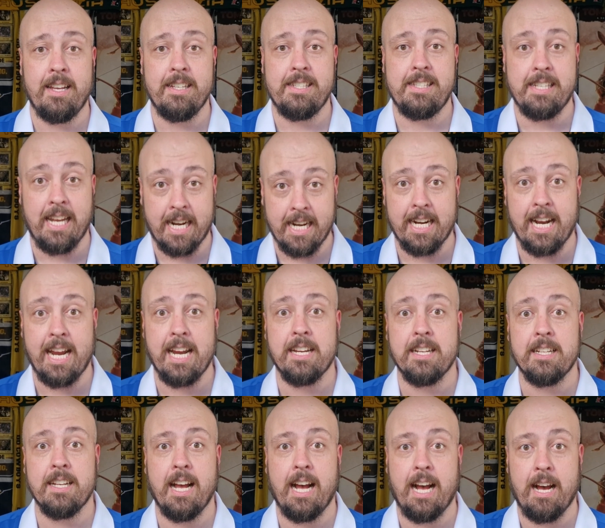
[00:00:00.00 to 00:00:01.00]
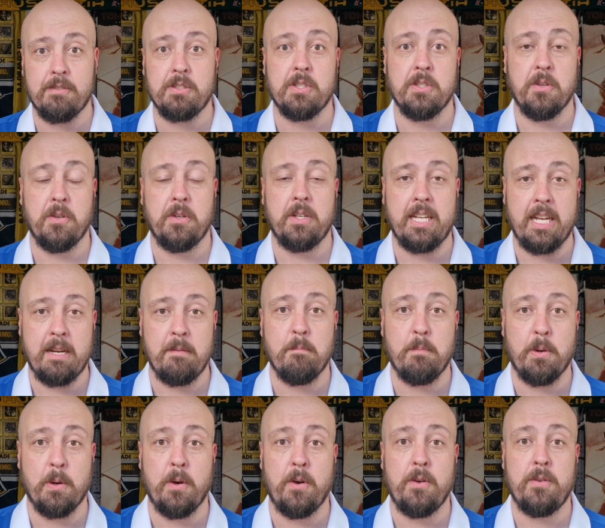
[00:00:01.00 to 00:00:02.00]
Saturday afternoon in
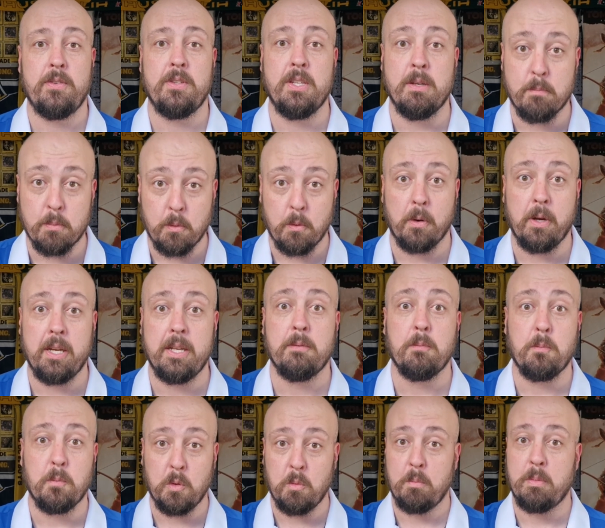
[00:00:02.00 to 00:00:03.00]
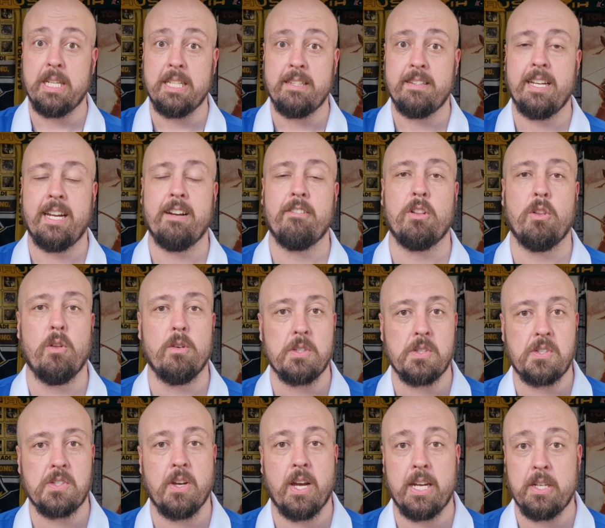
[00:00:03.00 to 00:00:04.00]
Perth. Your boy will be there
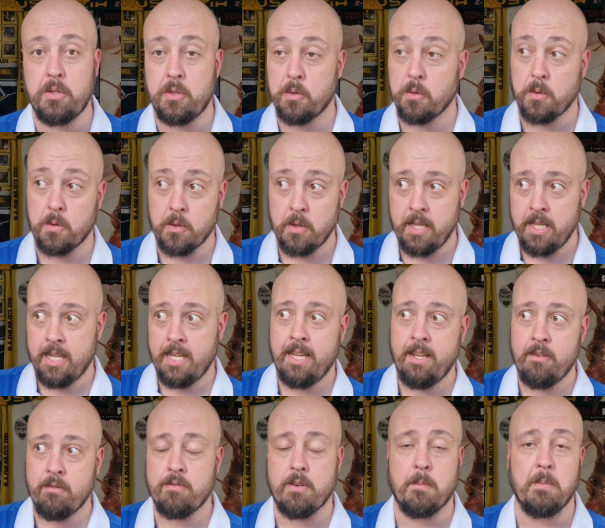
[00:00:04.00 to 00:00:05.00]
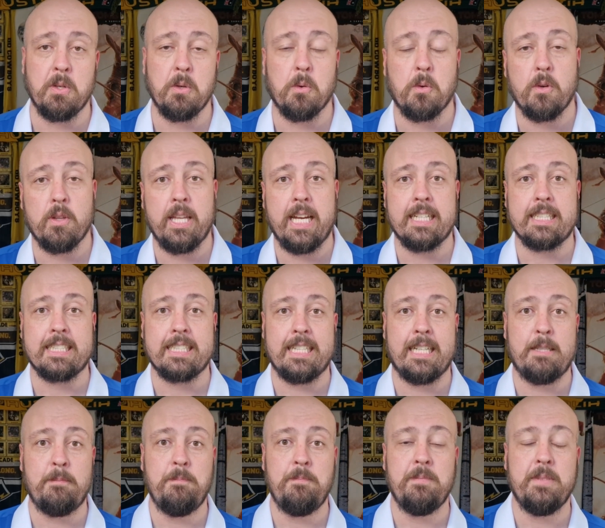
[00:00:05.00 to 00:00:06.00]
alongside Dor from the All Out
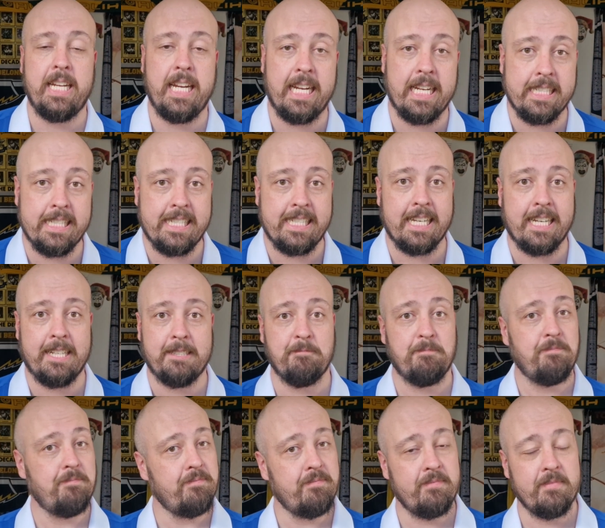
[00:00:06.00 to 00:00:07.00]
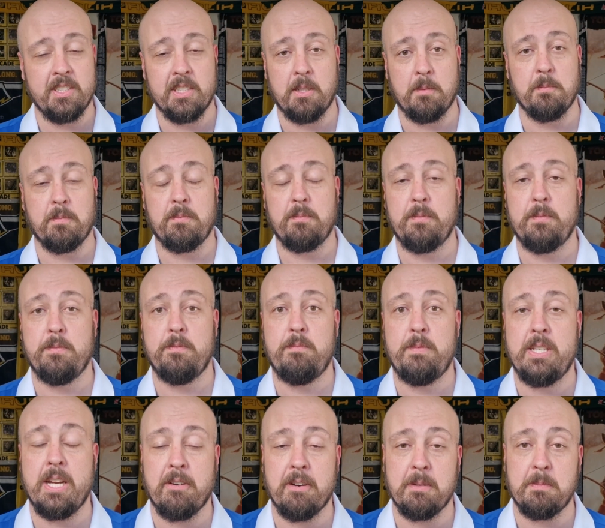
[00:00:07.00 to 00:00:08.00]
Club, and I'm
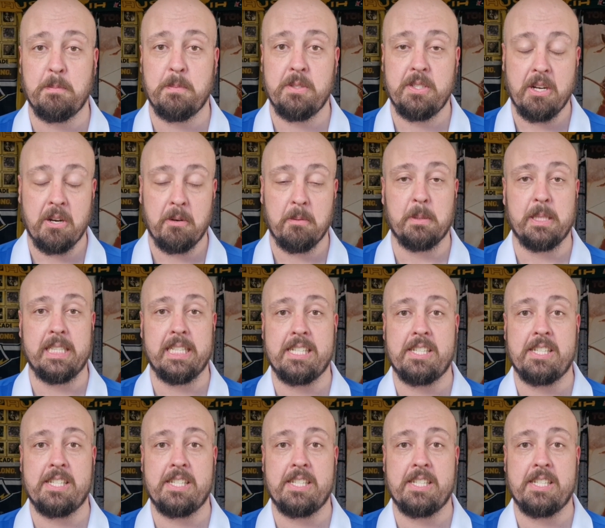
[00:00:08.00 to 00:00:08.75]
terribly